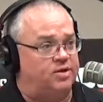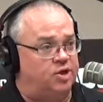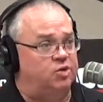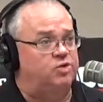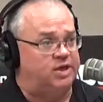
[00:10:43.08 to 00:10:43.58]

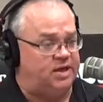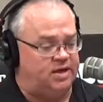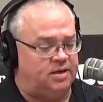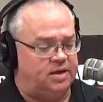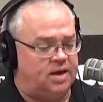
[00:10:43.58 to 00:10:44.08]

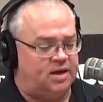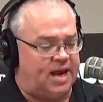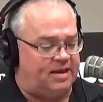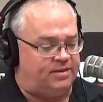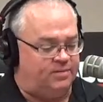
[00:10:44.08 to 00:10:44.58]
using
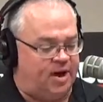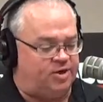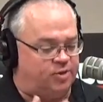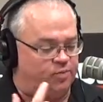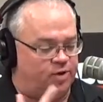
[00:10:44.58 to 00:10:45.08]
Kathy
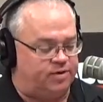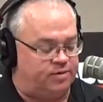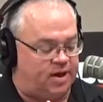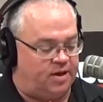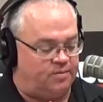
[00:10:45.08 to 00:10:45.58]
Majum with
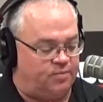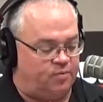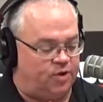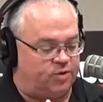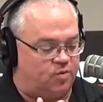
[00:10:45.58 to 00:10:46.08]

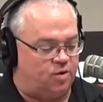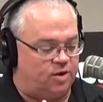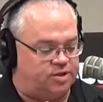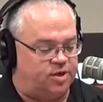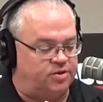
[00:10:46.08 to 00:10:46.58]
Orr
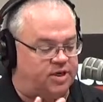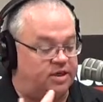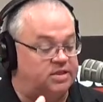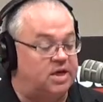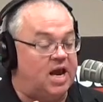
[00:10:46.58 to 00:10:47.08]
and
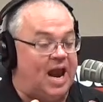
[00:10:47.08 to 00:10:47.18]
Associates,